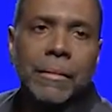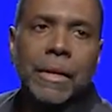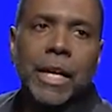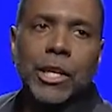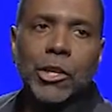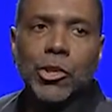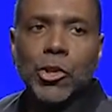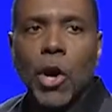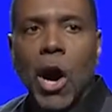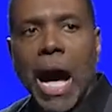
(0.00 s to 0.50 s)

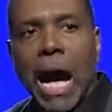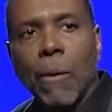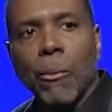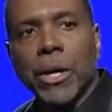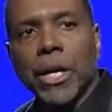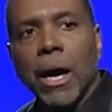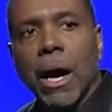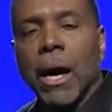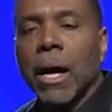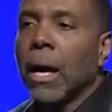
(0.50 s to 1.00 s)
And you know how
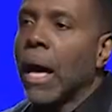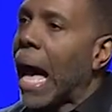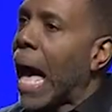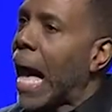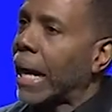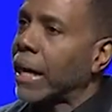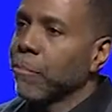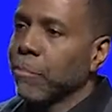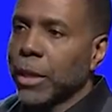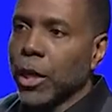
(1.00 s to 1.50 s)
we are.
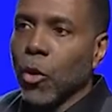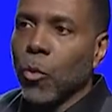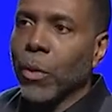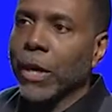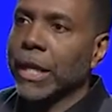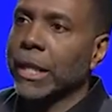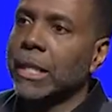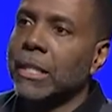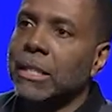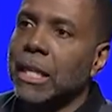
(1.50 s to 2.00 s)
I can be a
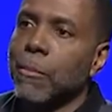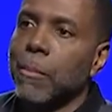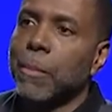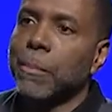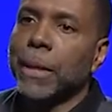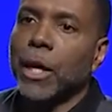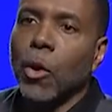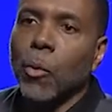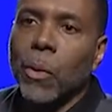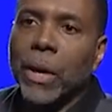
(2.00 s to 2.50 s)
witness. Let me
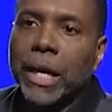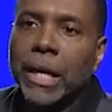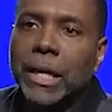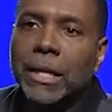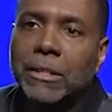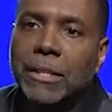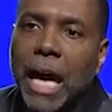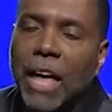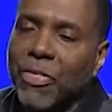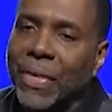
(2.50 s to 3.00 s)
be a
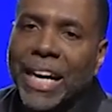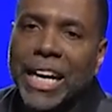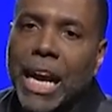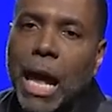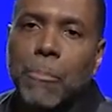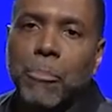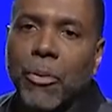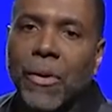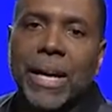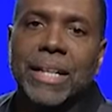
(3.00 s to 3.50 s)
witness. I think and
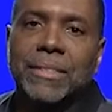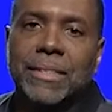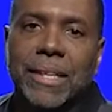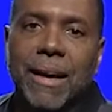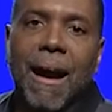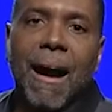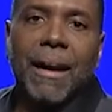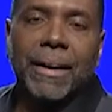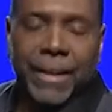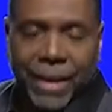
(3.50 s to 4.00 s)
I praise
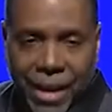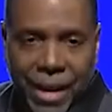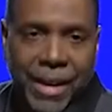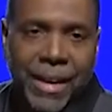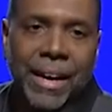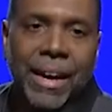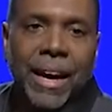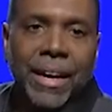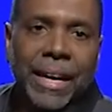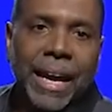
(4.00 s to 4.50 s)
God
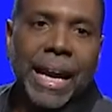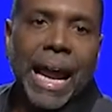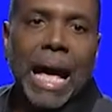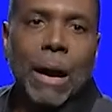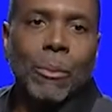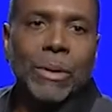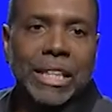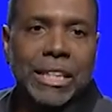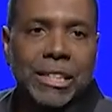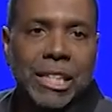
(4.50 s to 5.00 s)
that I
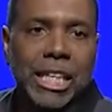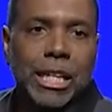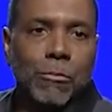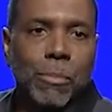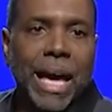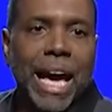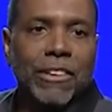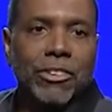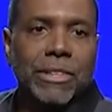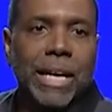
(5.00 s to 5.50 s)
went to sleep
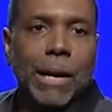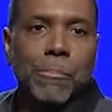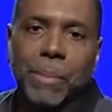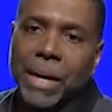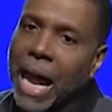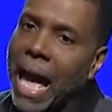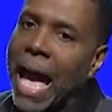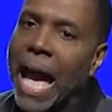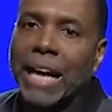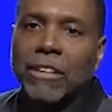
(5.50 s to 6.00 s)
last night,
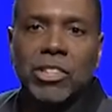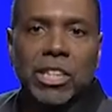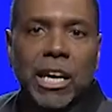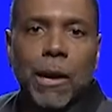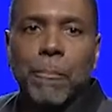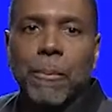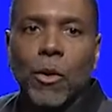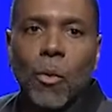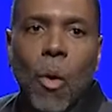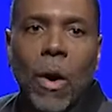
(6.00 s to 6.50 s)
but I hadn't
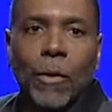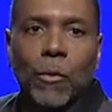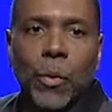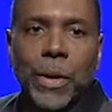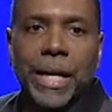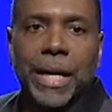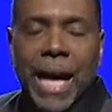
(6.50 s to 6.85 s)
slept in one week.